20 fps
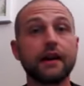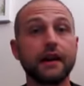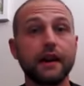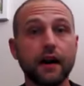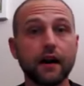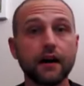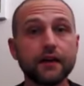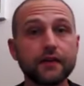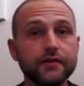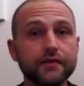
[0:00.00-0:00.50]
it
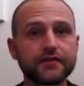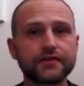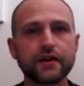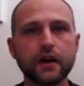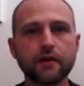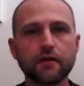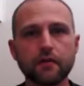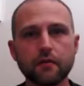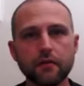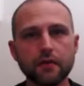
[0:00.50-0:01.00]
live, so
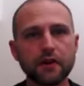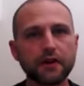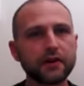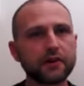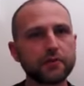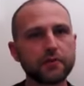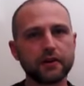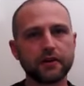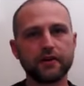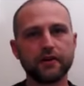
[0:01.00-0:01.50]
I'm a
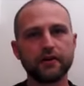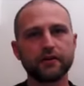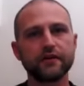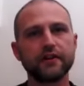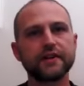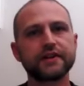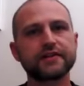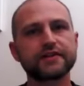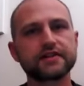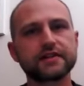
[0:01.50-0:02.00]
little bit
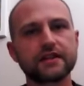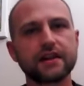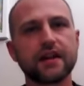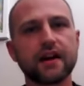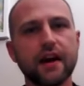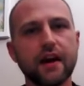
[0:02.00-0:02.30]
nervous.